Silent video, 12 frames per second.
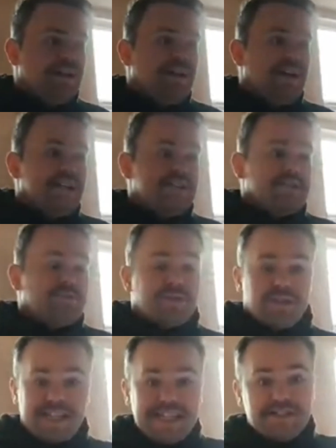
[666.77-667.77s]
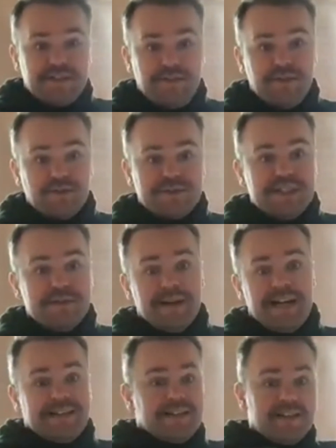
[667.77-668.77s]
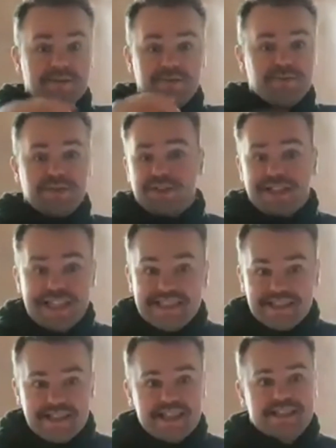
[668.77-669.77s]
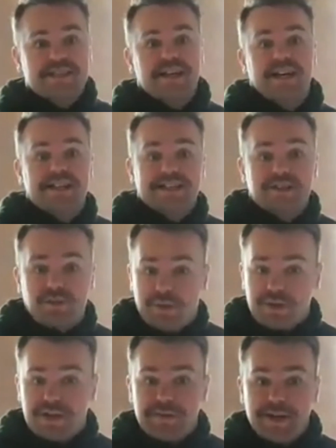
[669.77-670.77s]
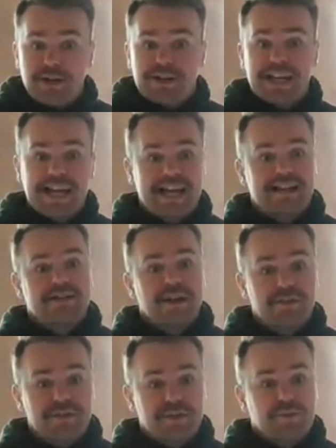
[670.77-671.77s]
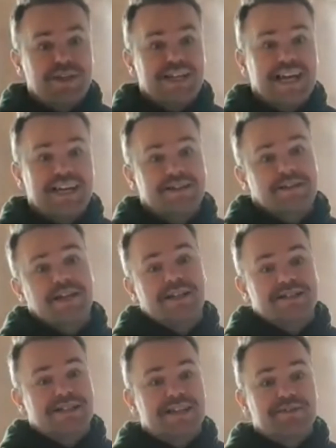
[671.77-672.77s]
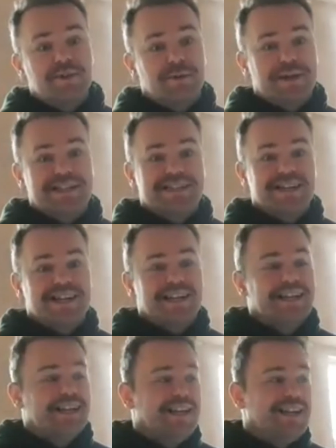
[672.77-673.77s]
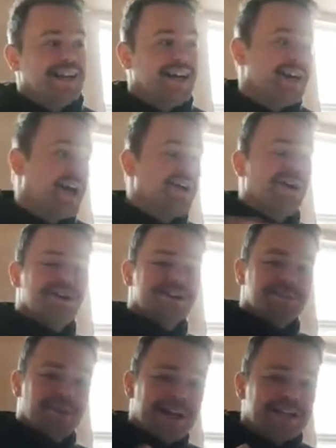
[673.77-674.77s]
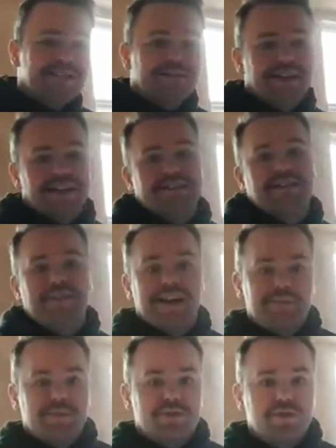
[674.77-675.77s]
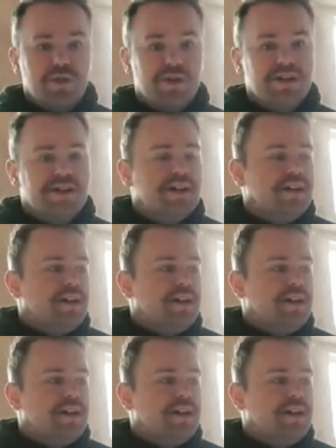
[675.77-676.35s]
and we've got the keys to the 14 bed, and we've got the keys to this. This is what we're going to be looking at over the weekend, and to give you basically a nice base of a development tour,